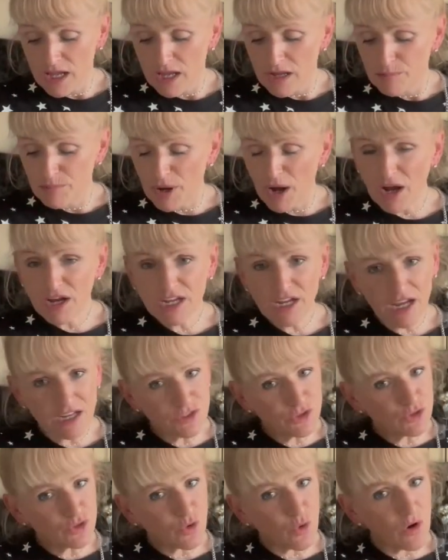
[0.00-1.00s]
but I
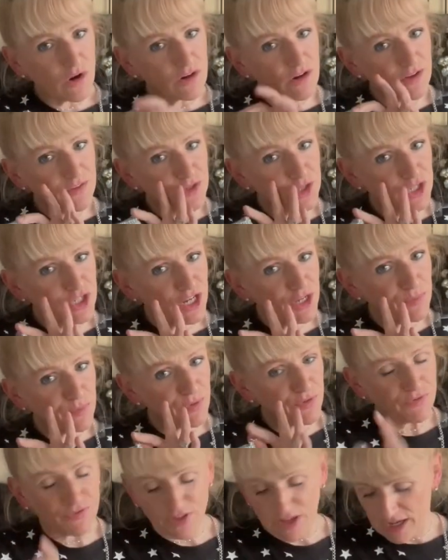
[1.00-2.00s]
just quite like the shape
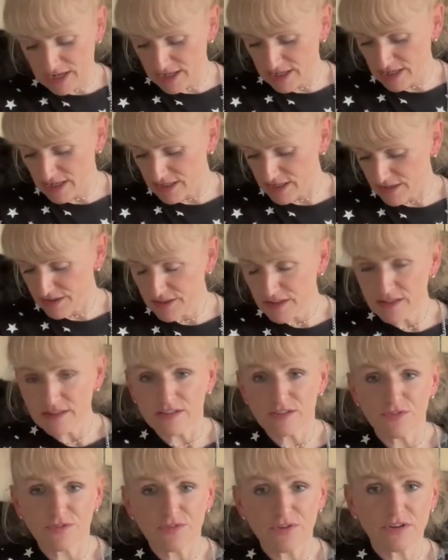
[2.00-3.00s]
of that, and I think
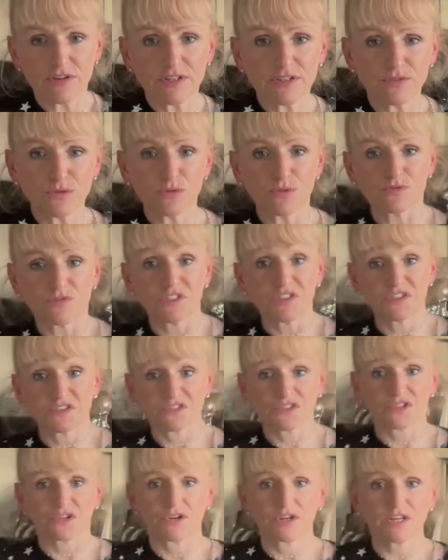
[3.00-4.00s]
that's a very sort of
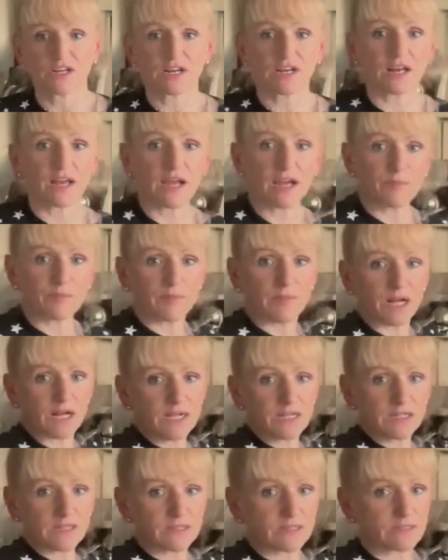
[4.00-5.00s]
discreet little handbag.